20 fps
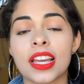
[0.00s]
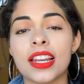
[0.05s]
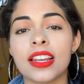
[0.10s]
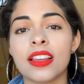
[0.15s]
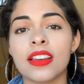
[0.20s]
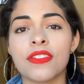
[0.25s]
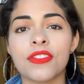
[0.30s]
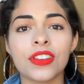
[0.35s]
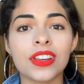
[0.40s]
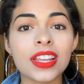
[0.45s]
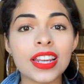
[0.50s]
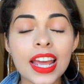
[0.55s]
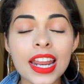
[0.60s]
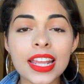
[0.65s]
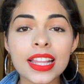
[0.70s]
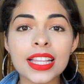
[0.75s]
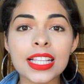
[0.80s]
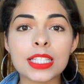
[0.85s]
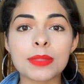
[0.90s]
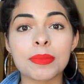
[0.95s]
And if you need
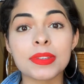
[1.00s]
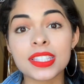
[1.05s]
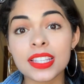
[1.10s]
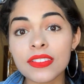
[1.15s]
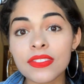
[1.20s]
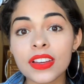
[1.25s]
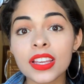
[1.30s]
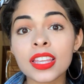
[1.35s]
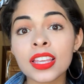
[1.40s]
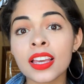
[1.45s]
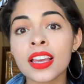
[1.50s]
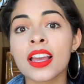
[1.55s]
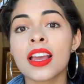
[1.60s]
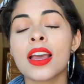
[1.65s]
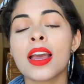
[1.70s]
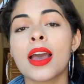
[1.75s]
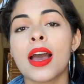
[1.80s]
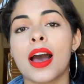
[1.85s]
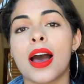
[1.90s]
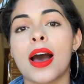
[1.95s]
anything specific,
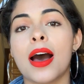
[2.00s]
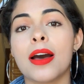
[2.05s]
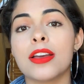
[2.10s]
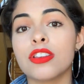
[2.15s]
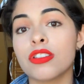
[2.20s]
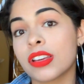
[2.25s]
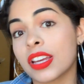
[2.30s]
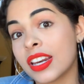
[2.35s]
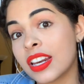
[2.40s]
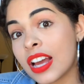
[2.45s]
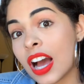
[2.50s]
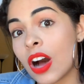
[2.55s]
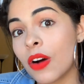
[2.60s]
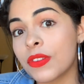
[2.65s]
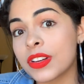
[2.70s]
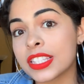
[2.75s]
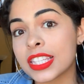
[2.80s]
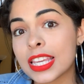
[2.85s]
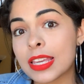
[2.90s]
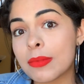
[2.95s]
you can
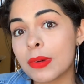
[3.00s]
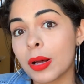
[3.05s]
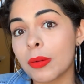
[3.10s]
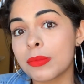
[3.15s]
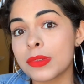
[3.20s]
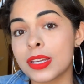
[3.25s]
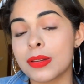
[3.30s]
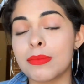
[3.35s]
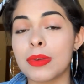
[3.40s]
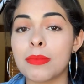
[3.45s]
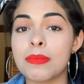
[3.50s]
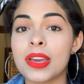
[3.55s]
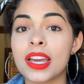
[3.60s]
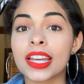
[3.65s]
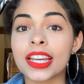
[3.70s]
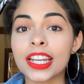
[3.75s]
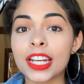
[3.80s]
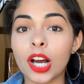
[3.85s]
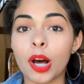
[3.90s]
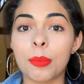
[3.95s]
always email me and maybe I
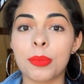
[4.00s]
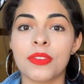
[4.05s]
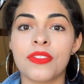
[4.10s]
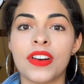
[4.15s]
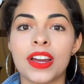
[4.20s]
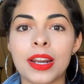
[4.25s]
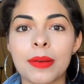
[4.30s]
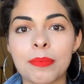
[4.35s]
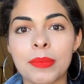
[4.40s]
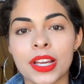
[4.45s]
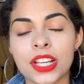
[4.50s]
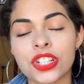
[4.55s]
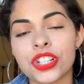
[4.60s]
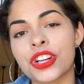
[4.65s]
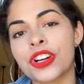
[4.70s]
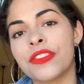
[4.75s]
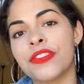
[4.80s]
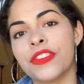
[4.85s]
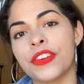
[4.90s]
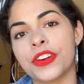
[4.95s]
can help you find a
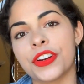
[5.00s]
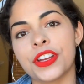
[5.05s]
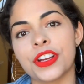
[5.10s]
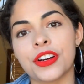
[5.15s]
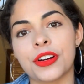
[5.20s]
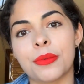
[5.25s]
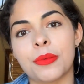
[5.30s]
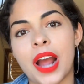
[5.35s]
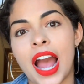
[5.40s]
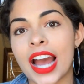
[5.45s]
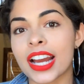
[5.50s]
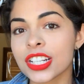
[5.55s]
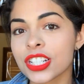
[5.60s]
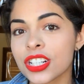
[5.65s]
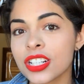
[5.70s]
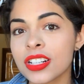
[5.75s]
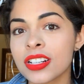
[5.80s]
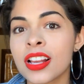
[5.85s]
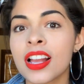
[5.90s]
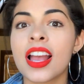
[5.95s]
picture for your
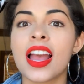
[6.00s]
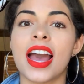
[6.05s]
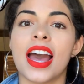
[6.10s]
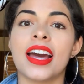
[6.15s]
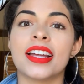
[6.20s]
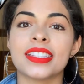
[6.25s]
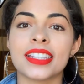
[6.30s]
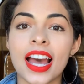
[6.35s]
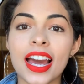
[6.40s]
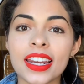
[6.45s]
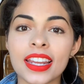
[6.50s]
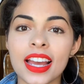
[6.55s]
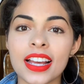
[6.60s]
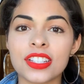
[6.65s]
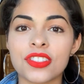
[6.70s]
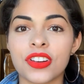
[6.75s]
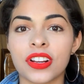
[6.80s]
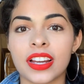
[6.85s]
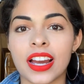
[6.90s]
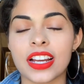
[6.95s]
action at
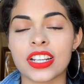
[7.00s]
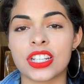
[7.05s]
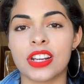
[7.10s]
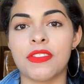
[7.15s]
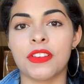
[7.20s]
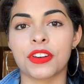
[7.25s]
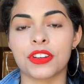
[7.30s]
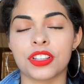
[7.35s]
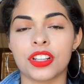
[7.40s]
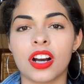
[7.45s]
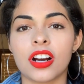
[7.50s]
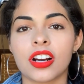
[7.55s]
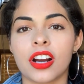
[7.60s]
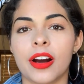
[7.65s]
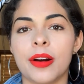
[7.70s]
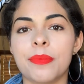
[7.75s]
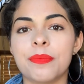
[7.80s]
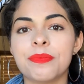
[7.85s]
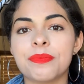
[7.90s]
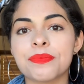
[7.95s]

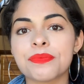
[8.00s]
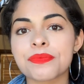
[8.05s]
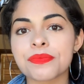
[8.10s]
tania@directactioneverywhere.com.